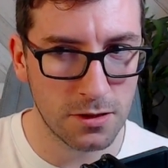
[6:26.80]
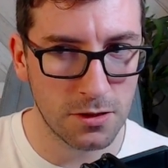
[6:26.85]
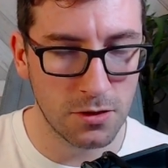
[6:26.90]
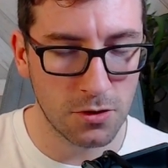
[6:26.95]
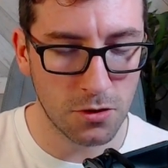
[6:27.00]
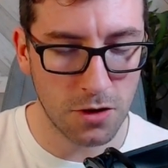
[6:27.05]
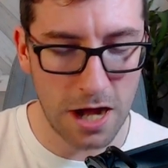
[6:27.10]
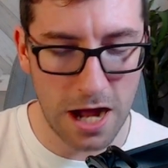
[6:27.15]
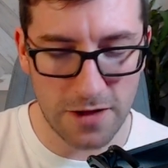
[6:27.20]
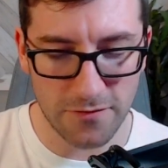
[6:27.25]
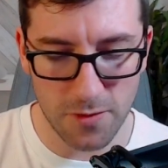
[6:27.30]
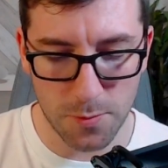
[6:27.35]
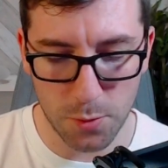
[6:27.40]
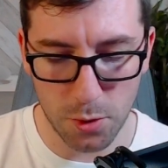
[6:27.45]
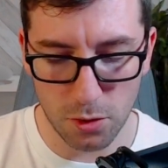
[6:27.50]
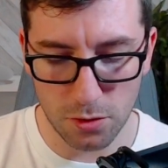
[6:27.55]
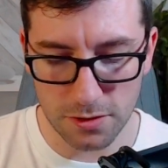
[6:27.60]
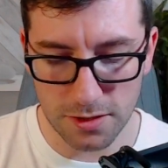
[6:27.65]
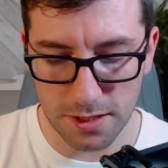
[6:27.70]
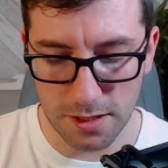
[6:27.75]
or have I
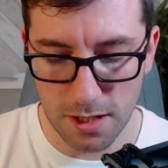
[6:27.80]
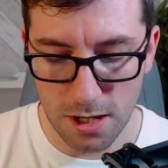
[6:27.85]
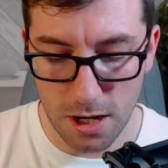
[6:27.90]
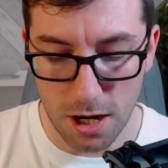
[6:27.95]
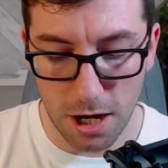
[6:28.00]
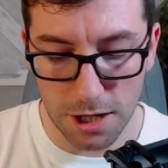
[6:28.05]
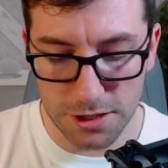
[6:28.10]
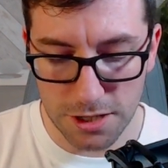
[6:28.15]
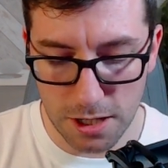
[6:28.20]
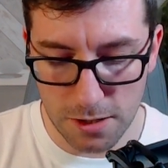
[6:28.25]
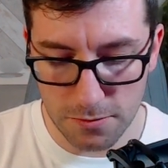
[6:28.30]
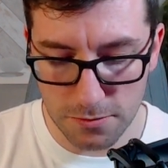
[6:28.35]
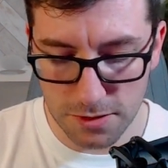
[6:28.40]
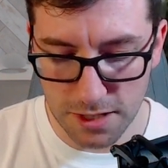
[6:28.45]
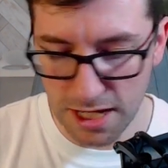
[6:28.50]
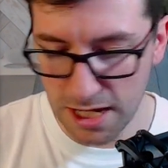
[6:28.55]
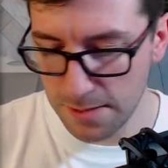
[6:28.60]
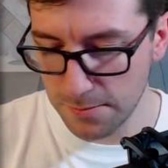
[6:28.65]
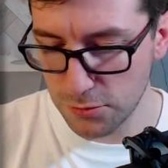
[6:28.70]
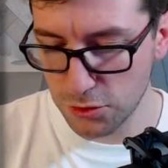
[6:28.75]
pulled it? I don't
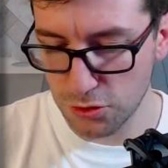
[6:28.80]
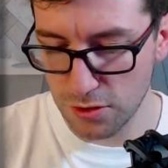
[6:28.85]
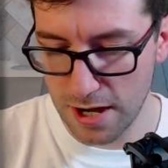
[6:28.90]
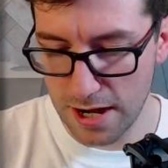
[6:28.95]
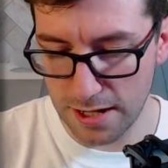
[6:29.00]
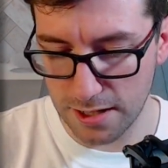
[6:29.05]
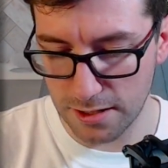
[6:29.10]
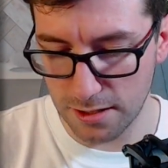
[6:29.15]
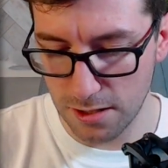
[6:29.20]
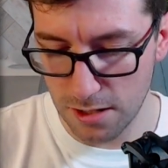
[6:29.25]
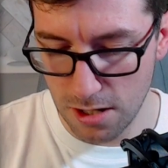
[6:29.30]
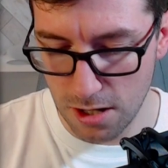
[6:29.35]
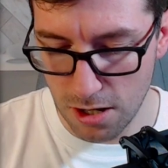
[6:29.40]
keep track.